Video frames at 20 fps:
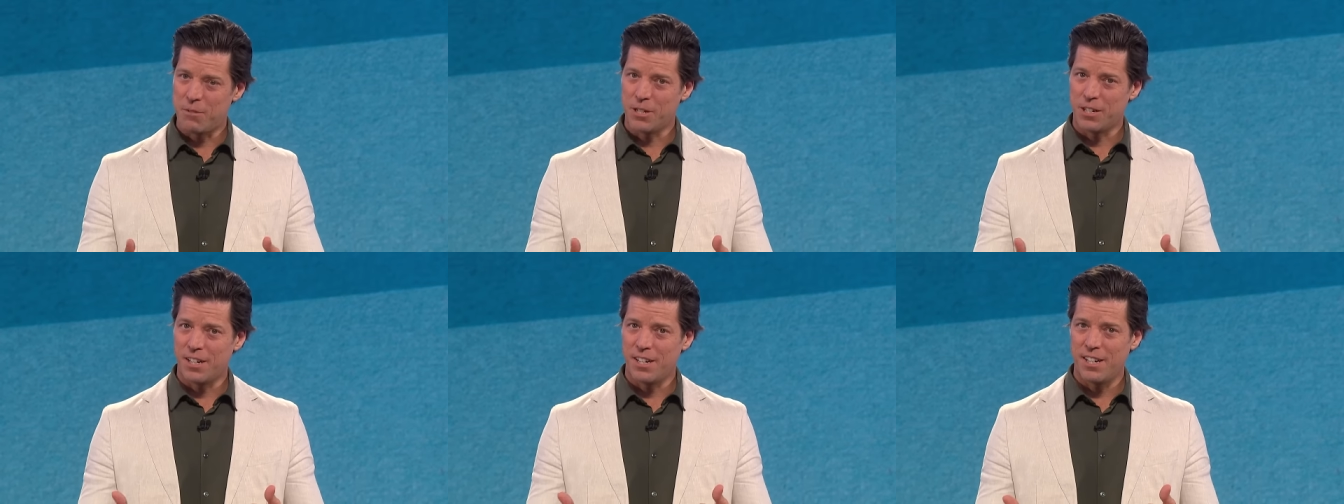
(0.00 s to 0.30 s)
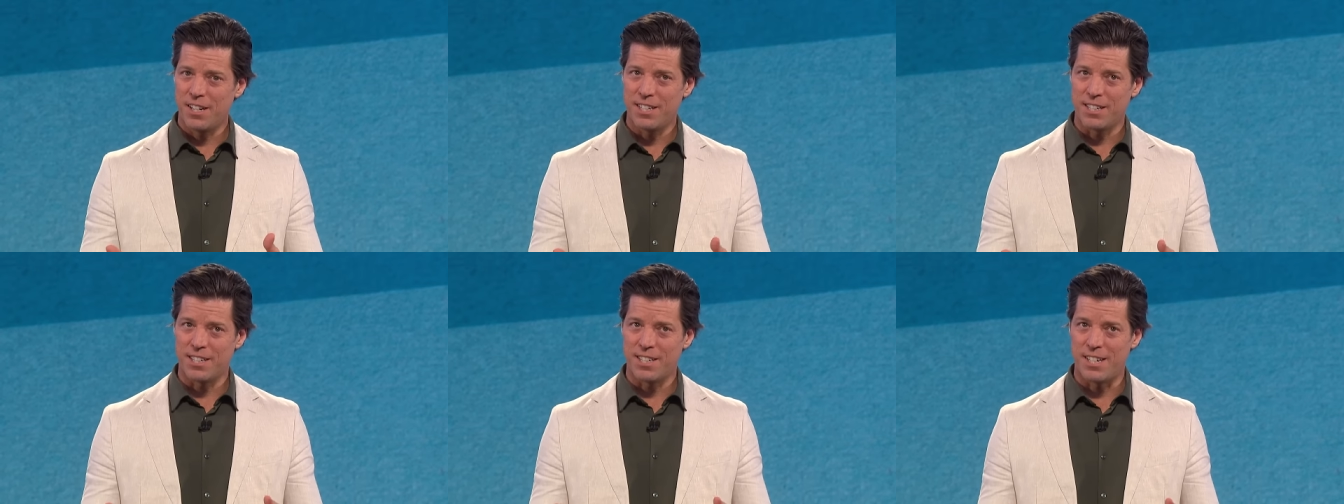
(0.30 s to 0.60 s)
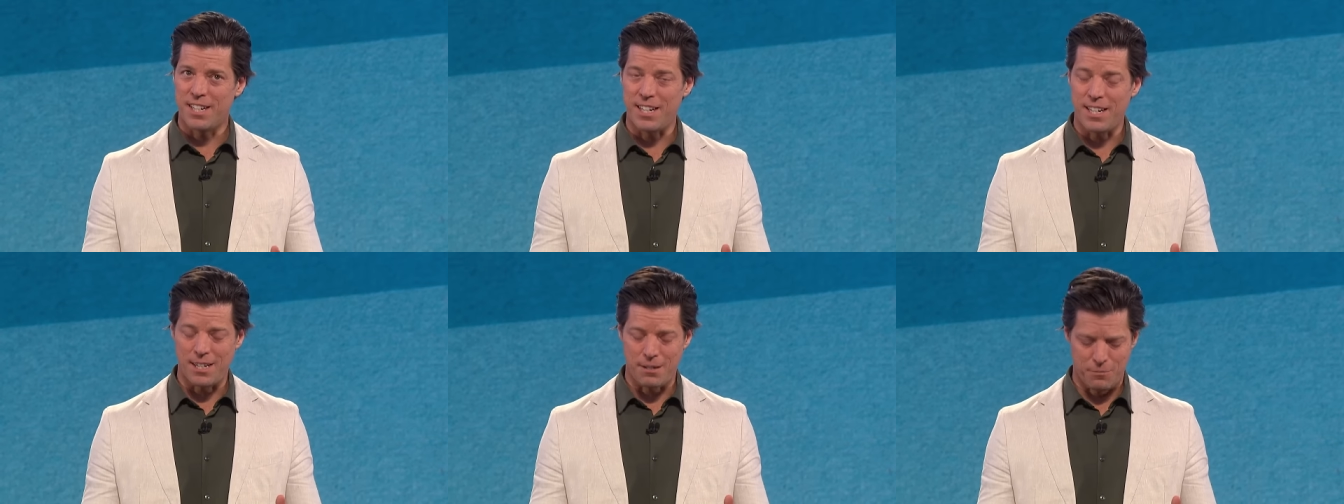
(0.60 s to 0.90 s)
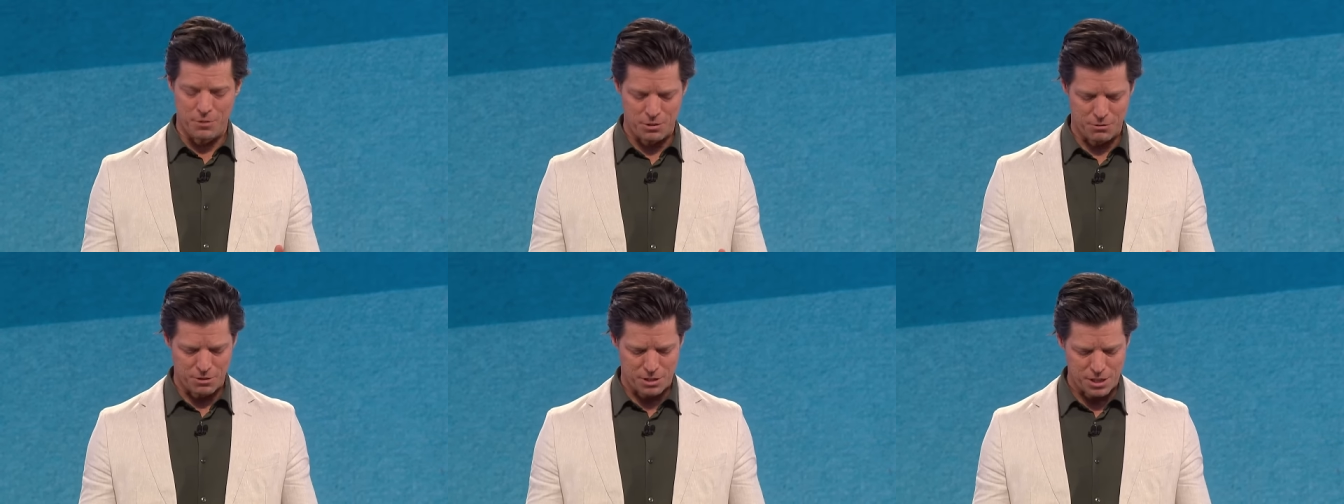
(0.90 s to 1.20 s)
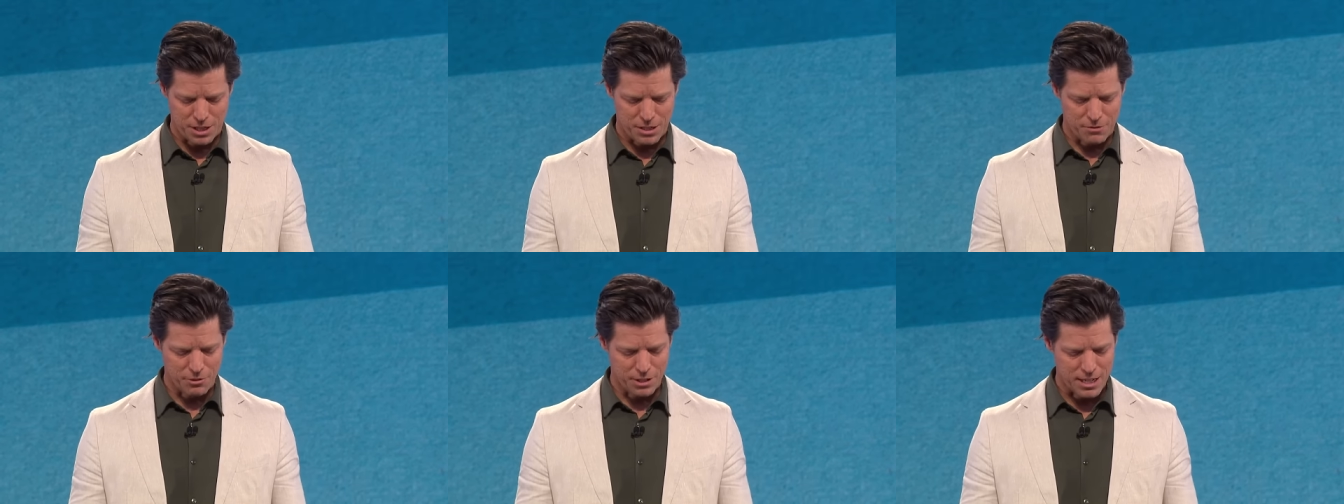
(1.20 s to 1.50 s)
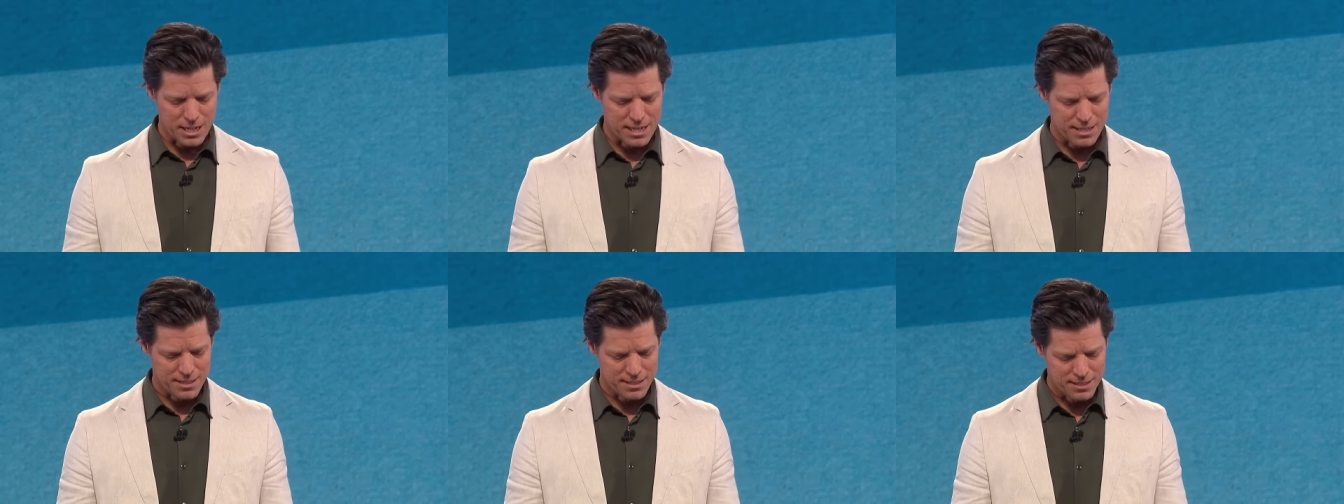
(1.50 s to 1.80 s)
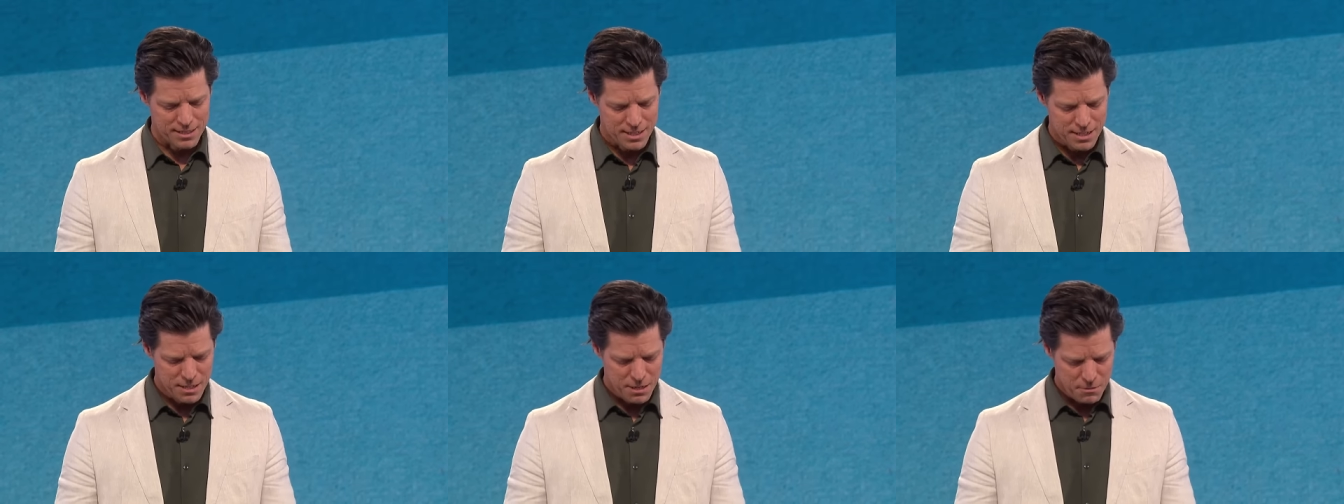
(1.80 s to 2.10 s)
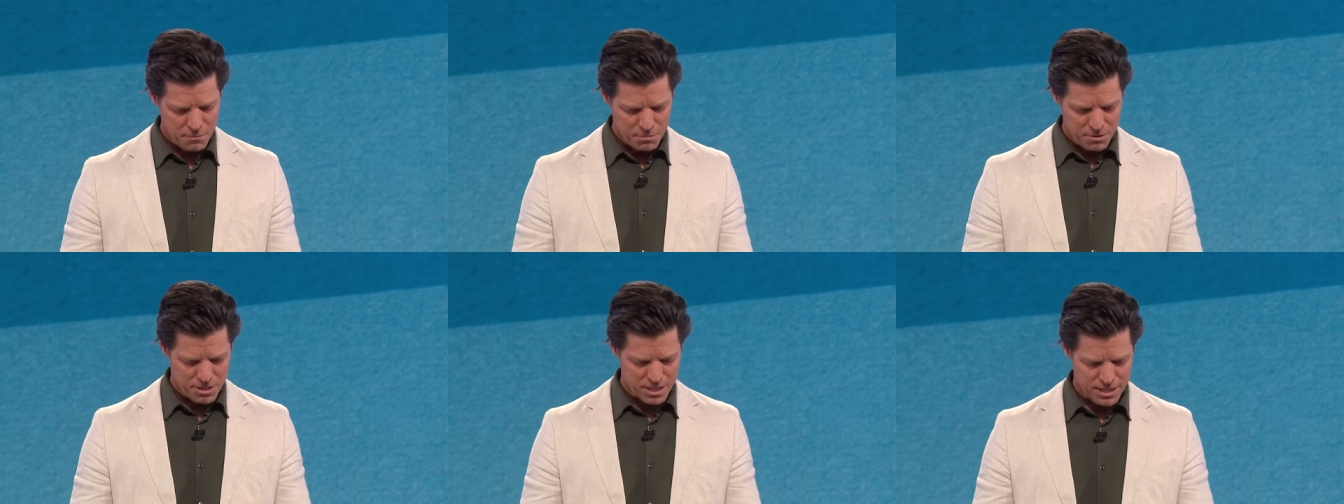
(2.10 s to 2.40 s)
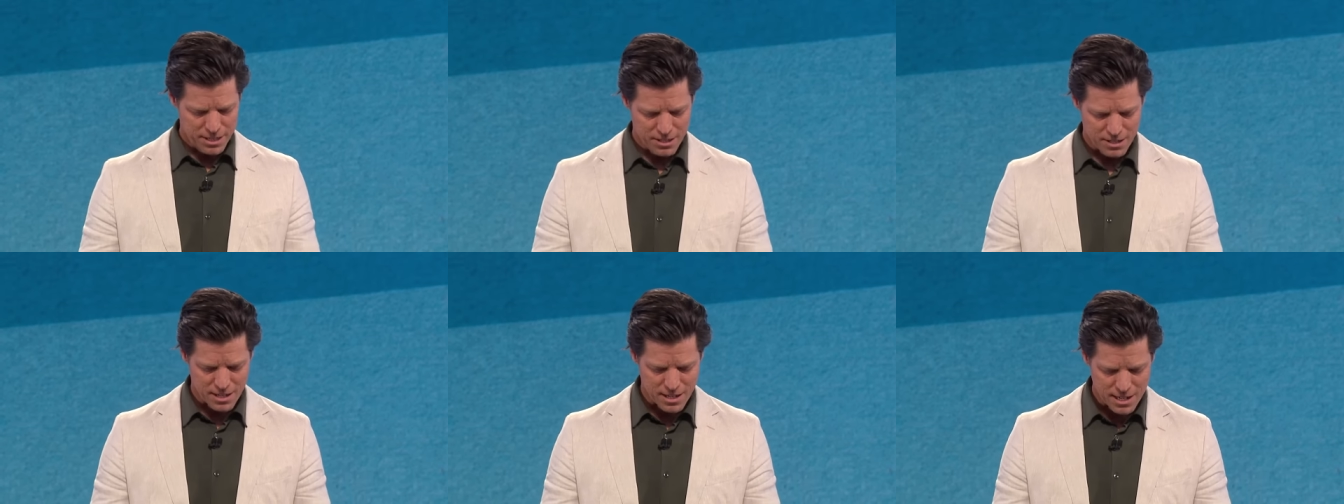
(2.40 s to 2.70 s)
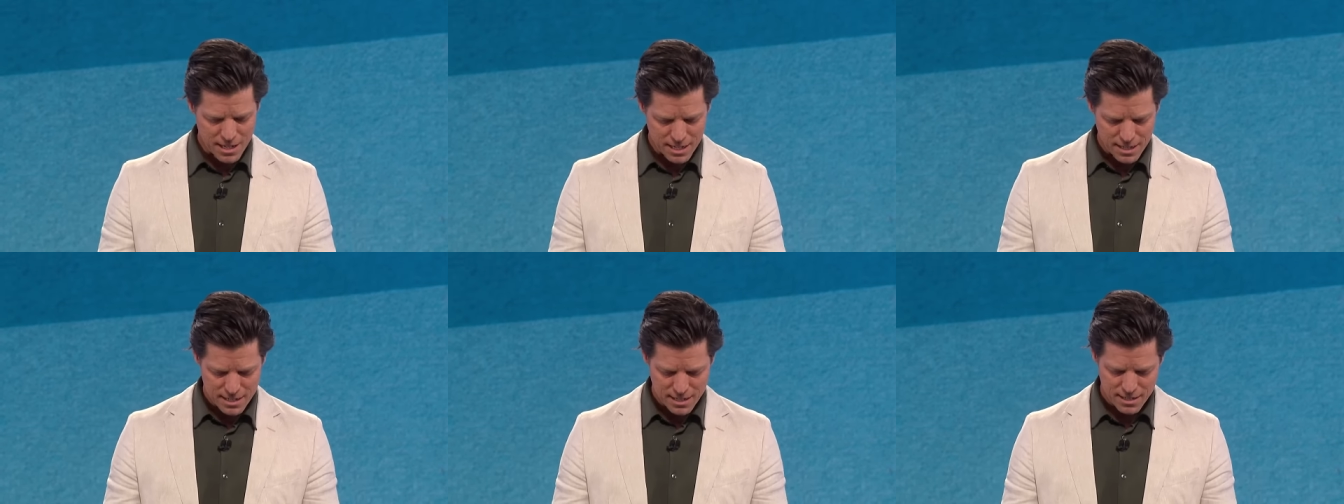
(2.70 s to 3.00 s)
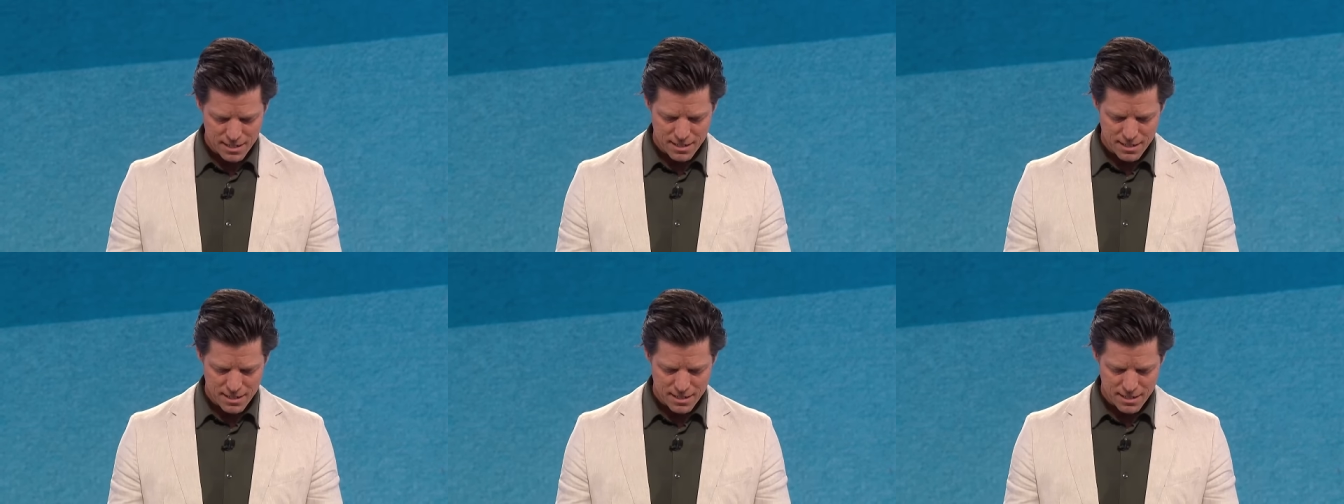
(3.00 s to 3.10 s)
You're going to need a team to achieve what God's put on your heart.